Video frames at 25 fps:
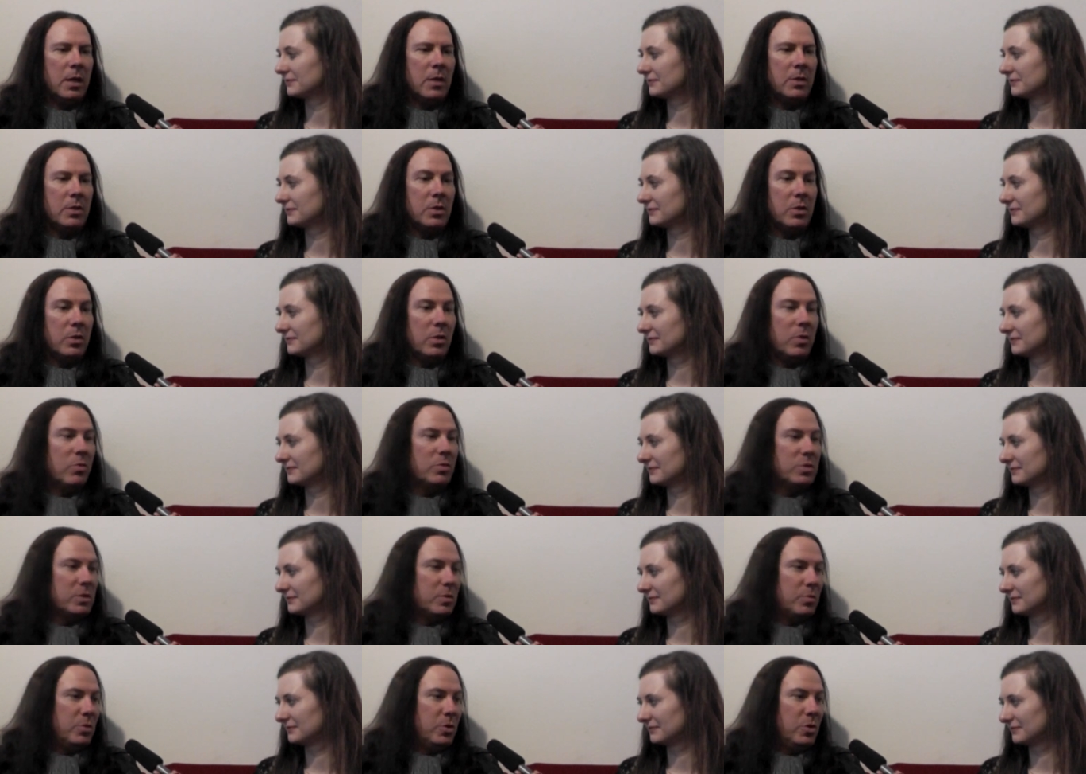Speaker 1: so there
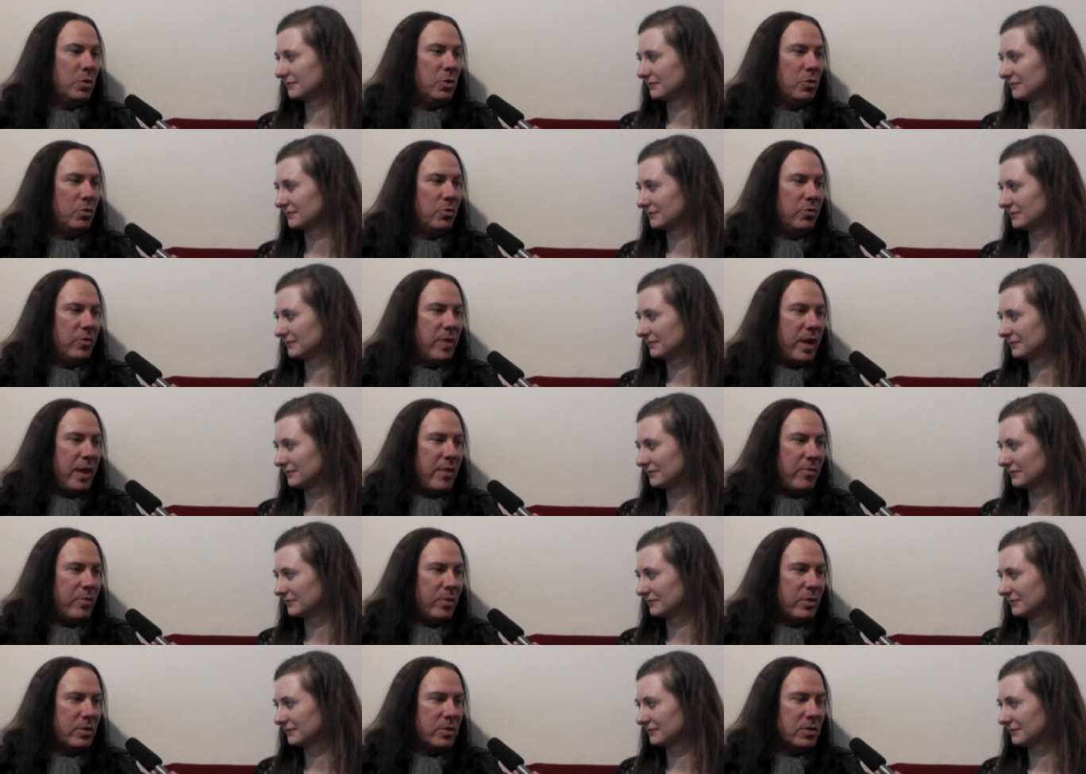were some new
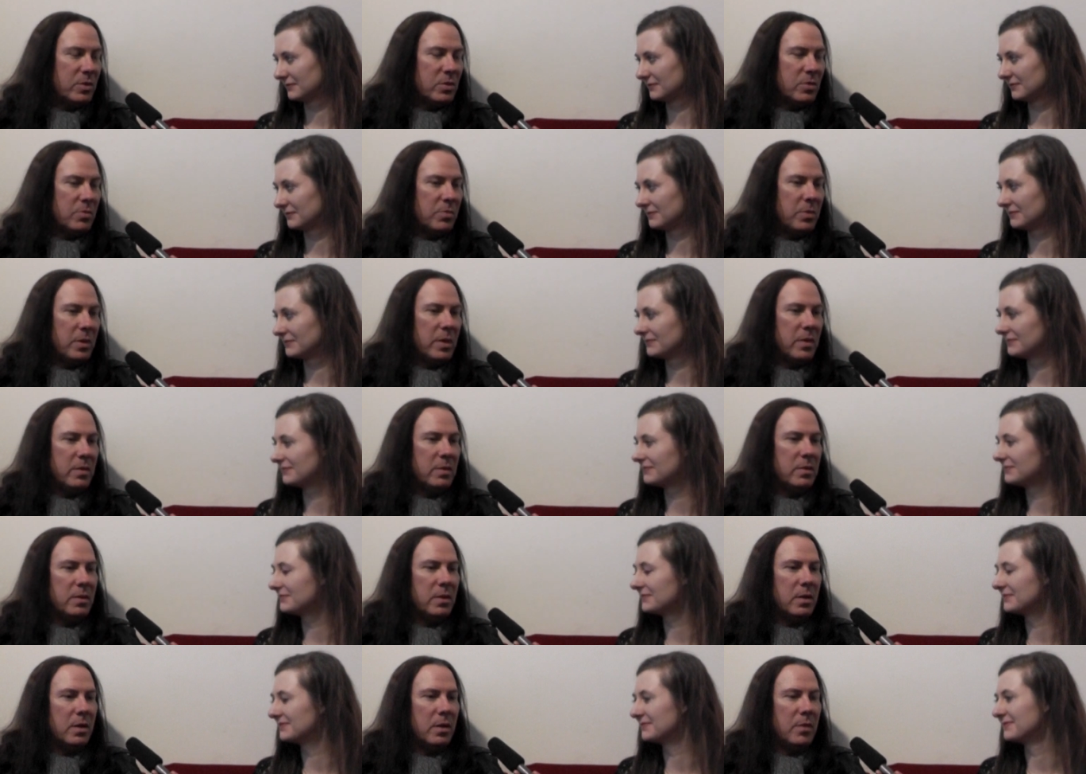favorites,
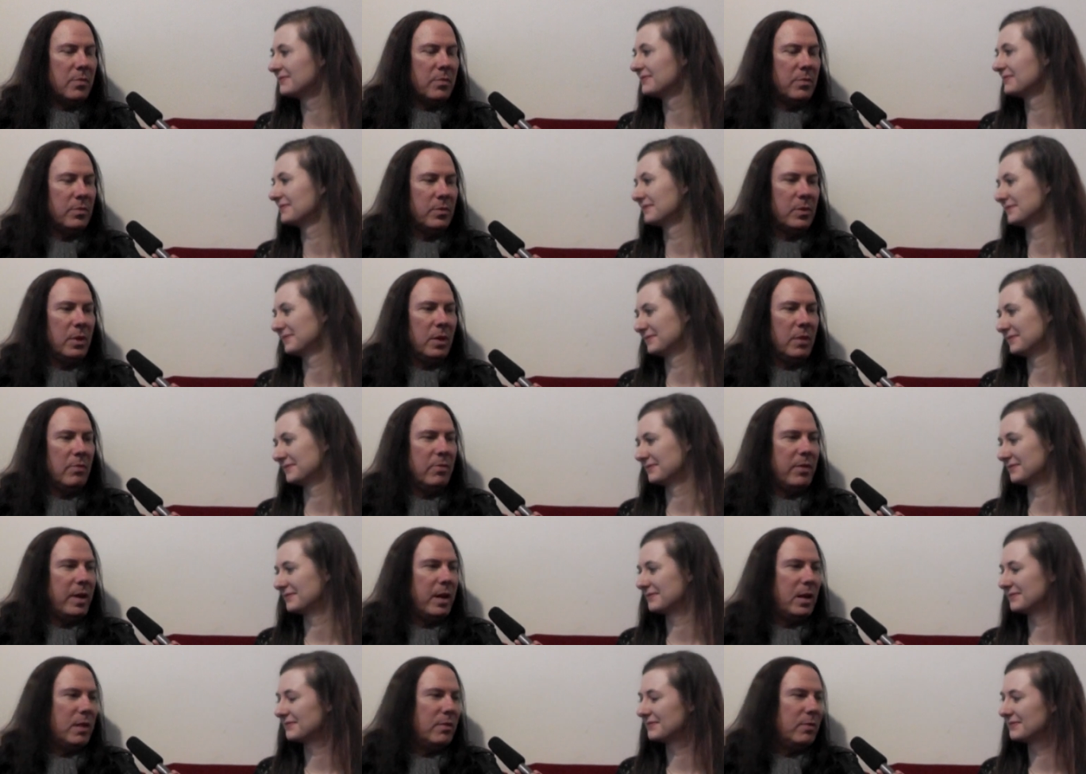but I think
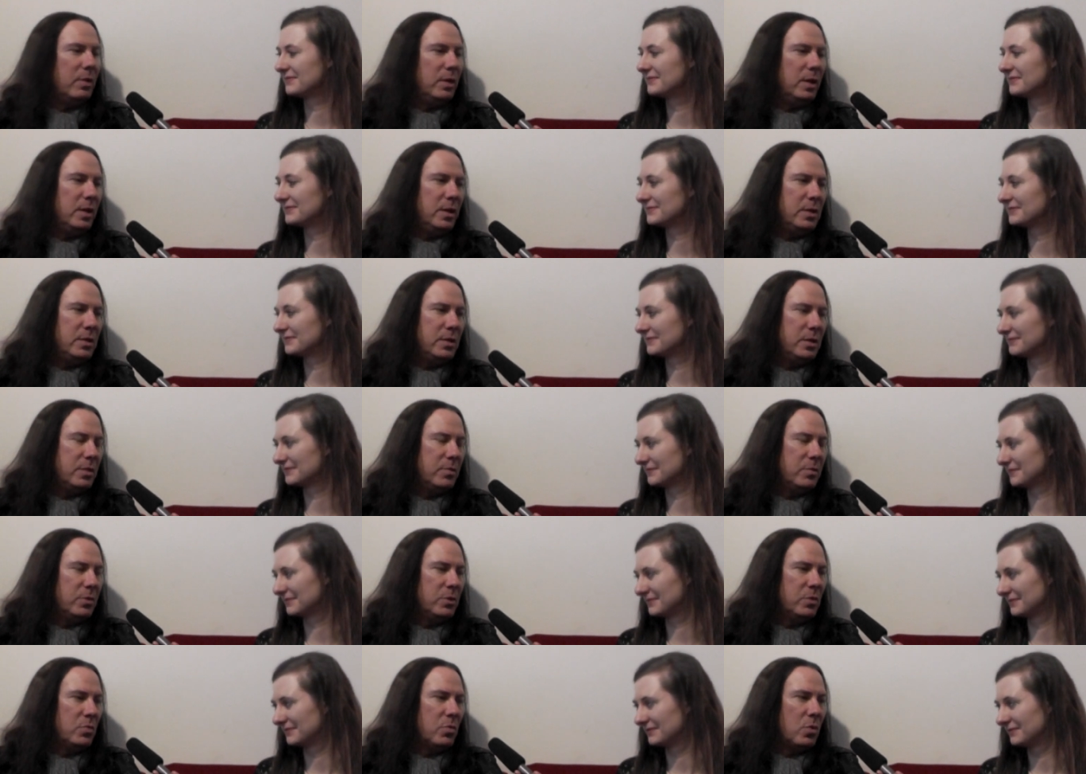Veil of
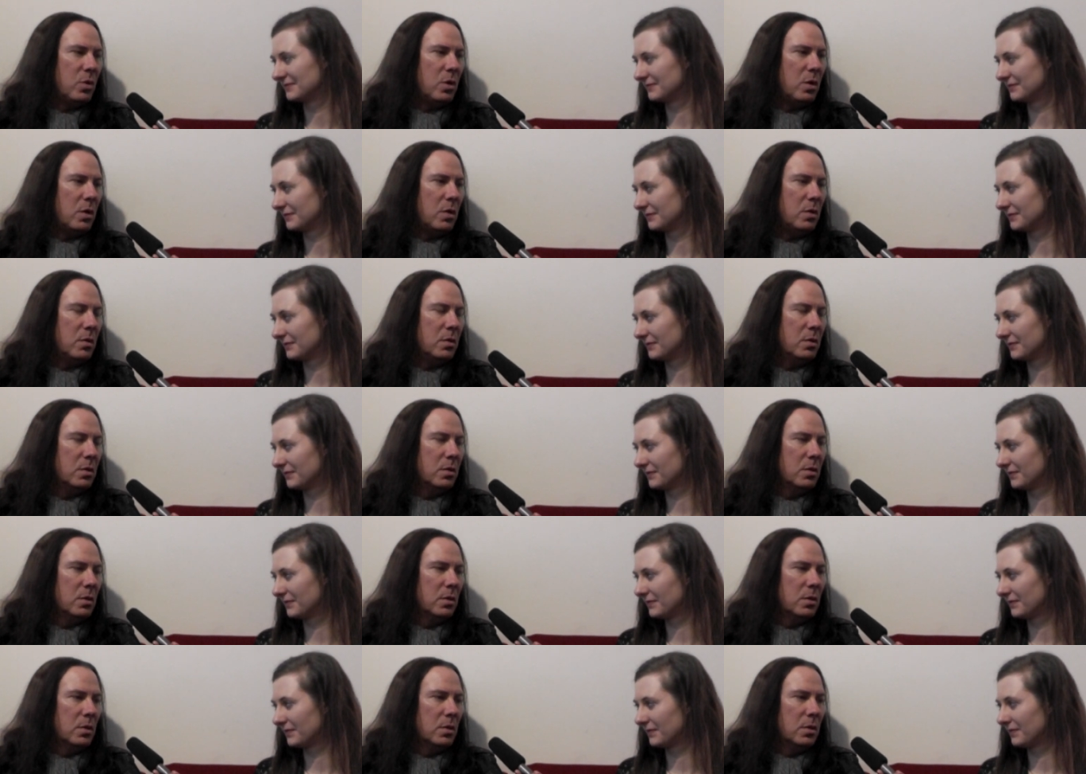Elysium is one,
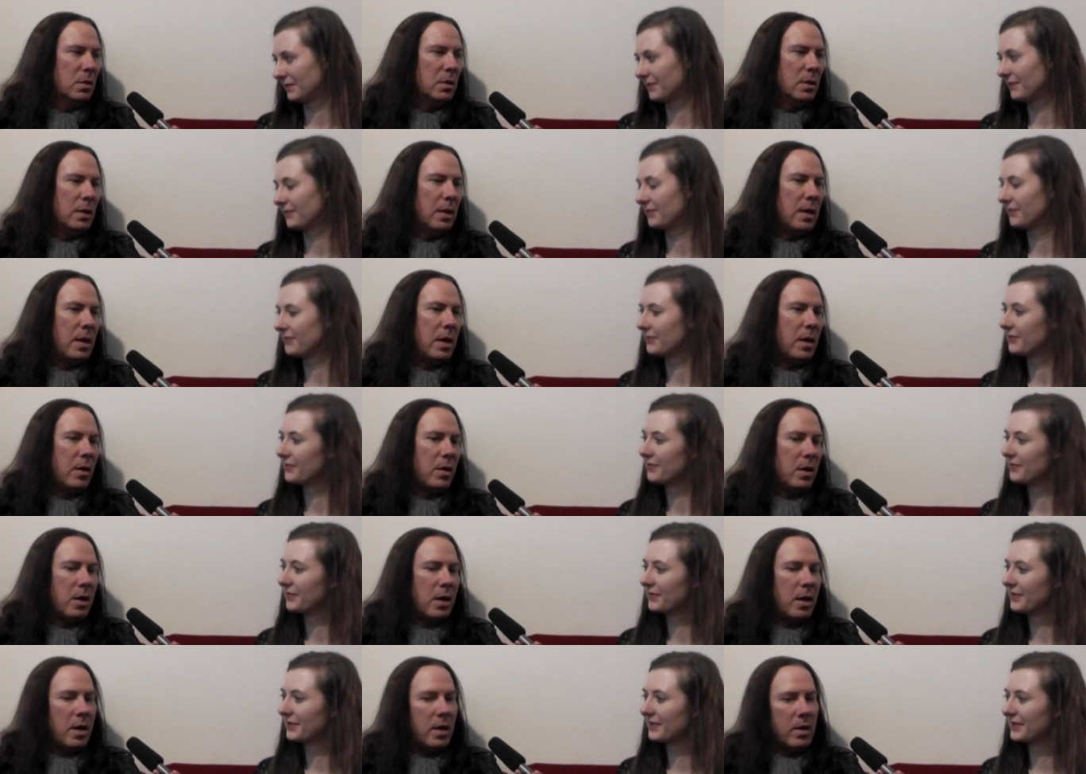
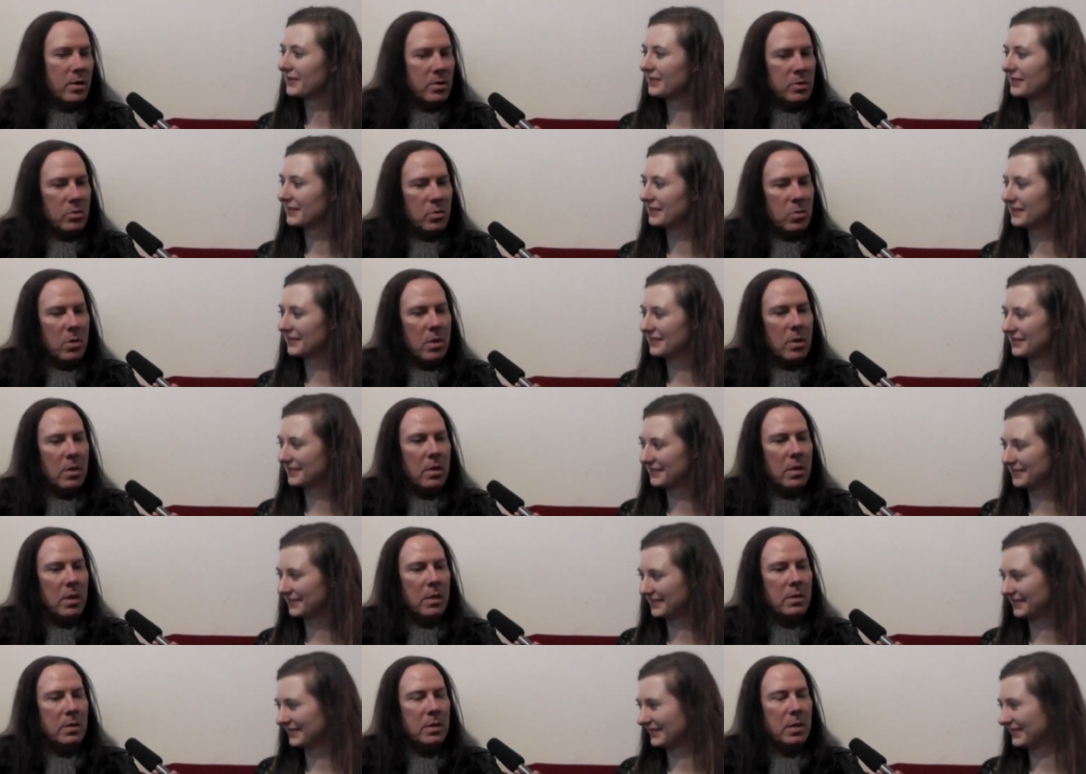Liar Liar is
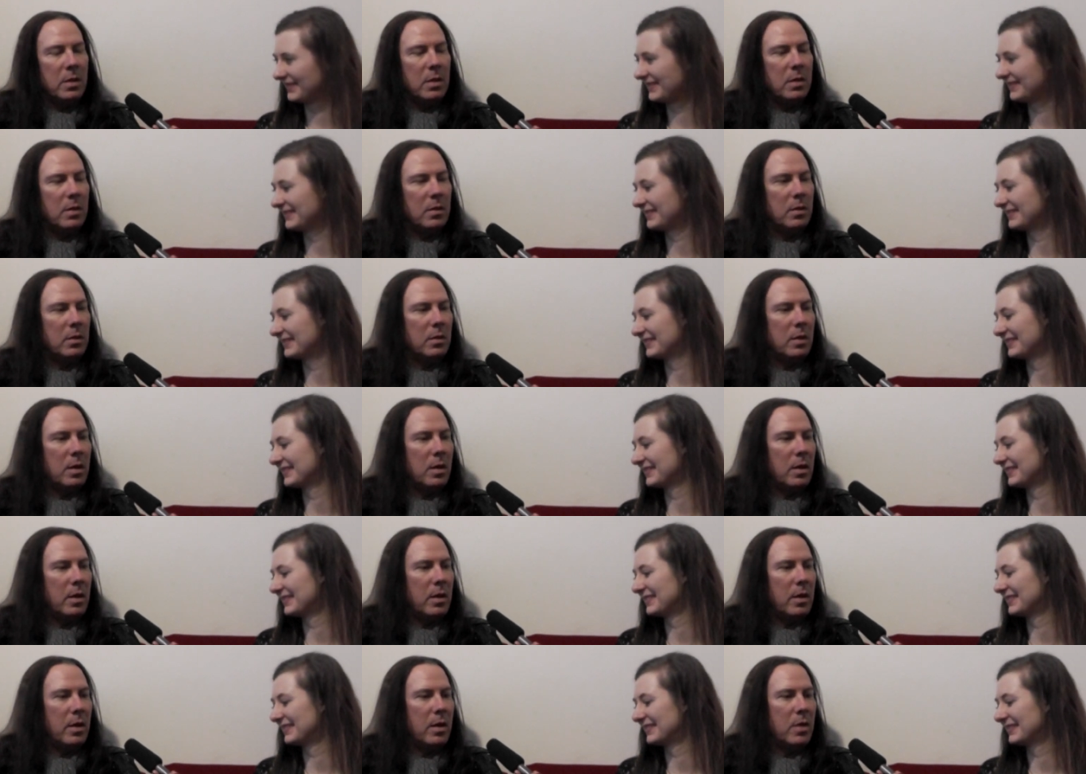one that
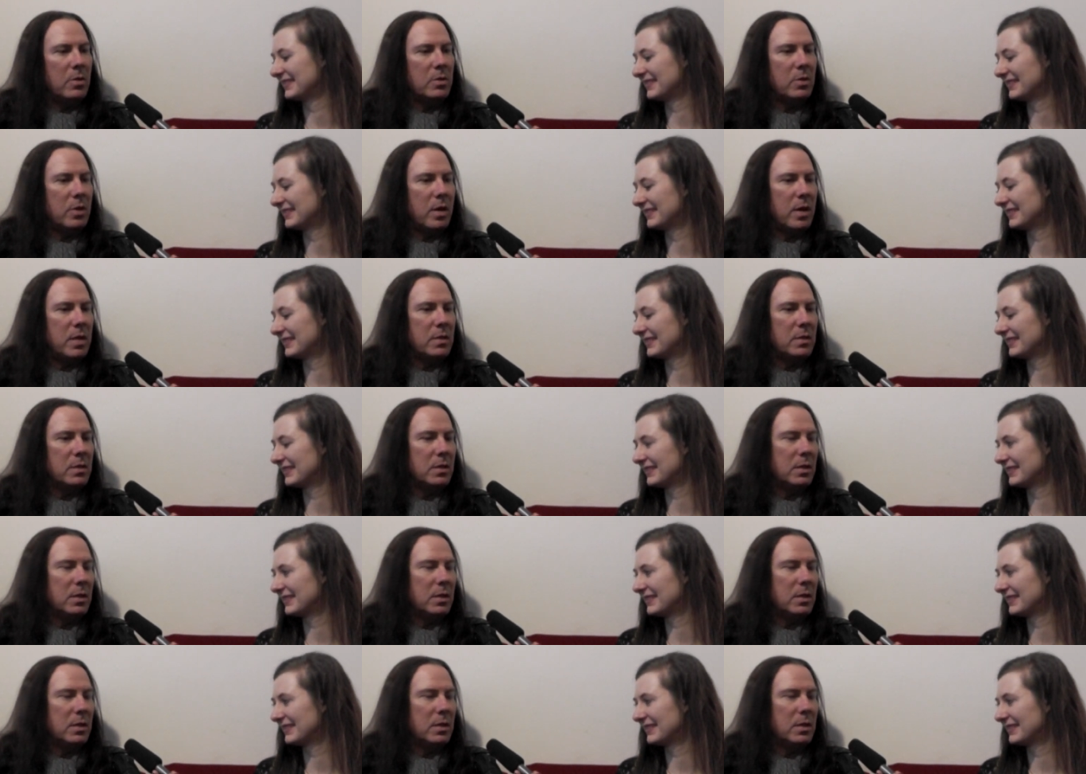also has